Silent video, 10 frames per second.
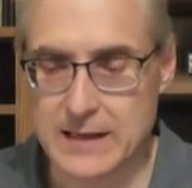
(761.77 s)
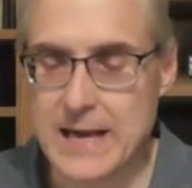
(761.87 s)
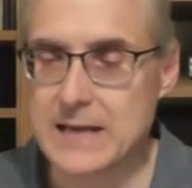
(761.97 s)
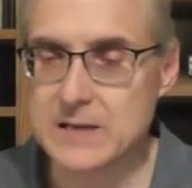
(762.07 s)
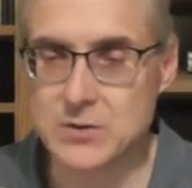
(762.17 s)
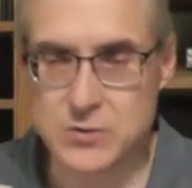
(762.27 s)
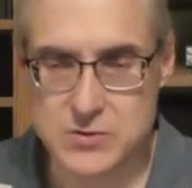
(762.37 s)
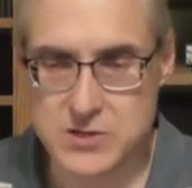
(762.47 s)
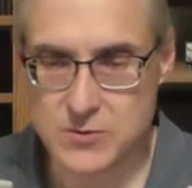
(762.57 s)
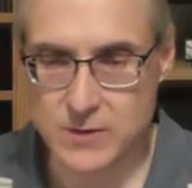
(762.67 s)
And he knew who
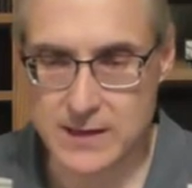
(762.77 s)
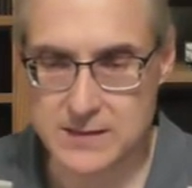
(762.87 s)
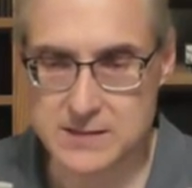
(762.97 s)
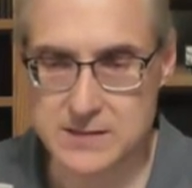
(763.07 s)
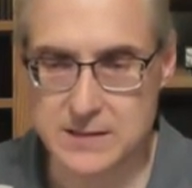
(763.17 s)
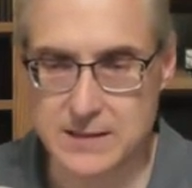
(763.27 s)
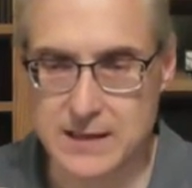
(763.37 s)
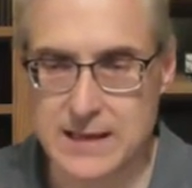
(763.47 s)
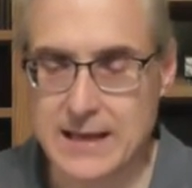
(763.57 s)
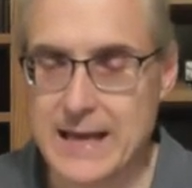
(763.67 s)
she was.
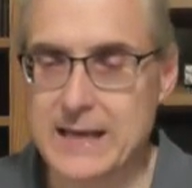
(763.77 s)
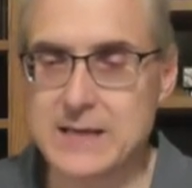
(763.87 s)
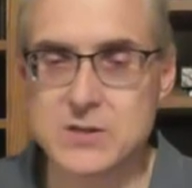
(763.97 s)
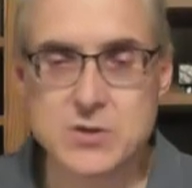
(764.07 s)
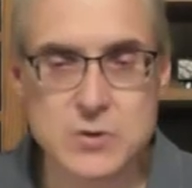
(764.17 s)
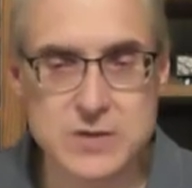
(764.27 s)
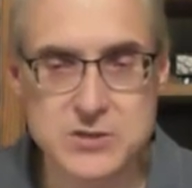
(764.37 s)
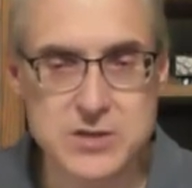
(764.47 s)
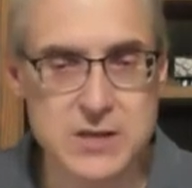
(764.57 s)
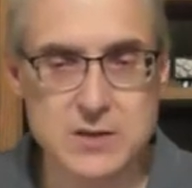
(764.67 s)
And he knew that
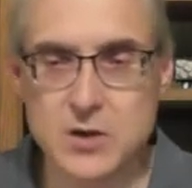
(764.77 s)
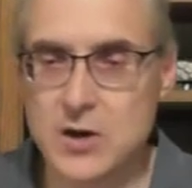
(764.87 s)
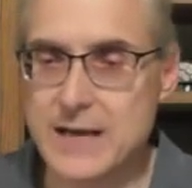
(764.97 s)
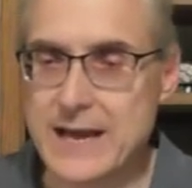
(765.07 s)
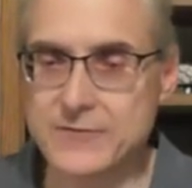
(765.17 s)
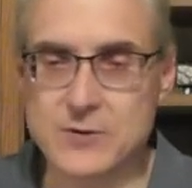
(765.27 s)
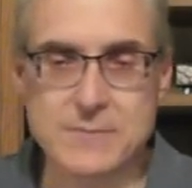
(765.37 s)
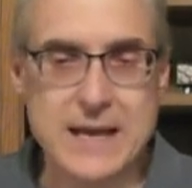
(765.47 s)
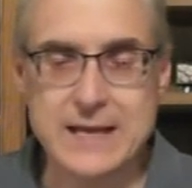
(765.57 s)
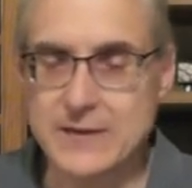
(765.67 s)
she had gone after
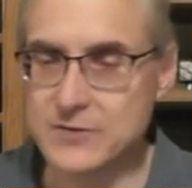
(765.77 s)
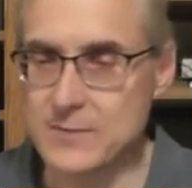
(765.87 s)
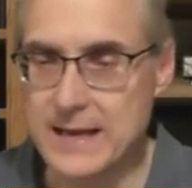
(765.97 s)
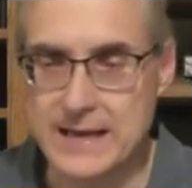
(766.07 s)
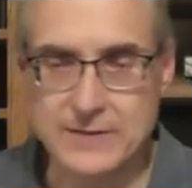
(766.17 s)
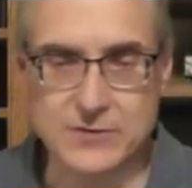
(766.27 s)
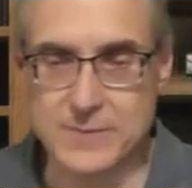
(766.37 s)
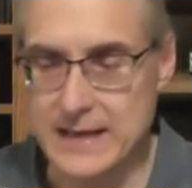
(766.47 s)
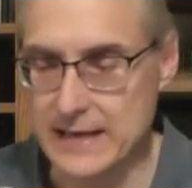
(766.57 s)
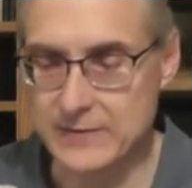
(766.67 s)
man after man after
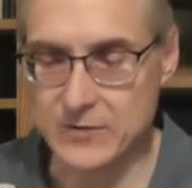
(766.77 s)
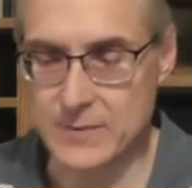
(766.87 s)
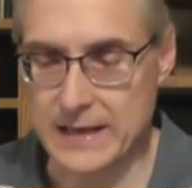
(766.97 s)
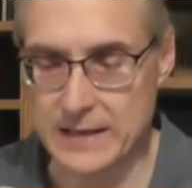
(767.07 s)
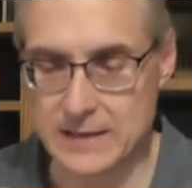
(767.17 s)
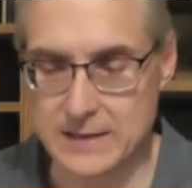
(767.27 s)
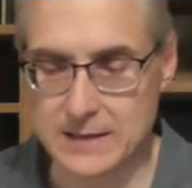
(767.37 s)
man after man.